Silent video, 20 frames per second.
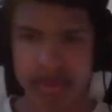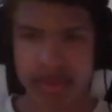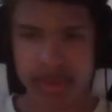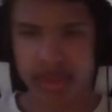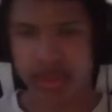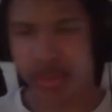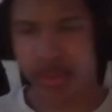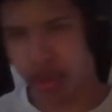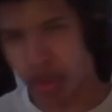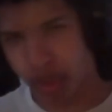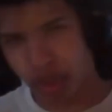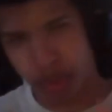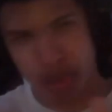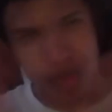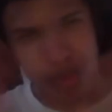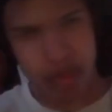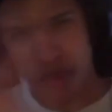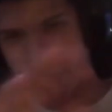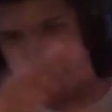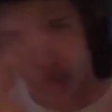So
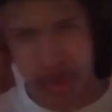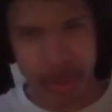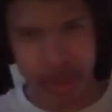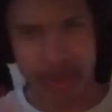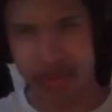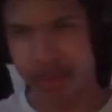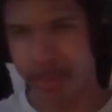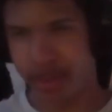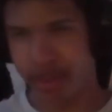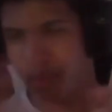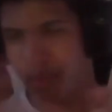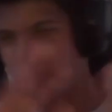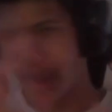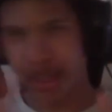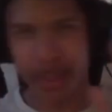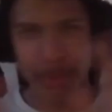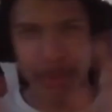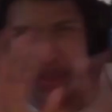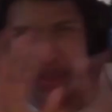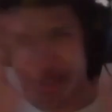what even
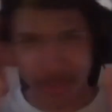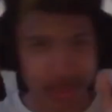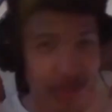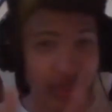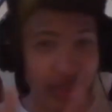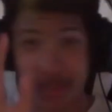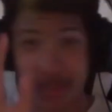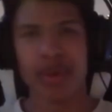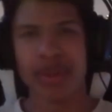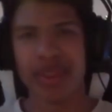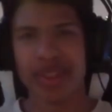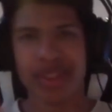is this thing?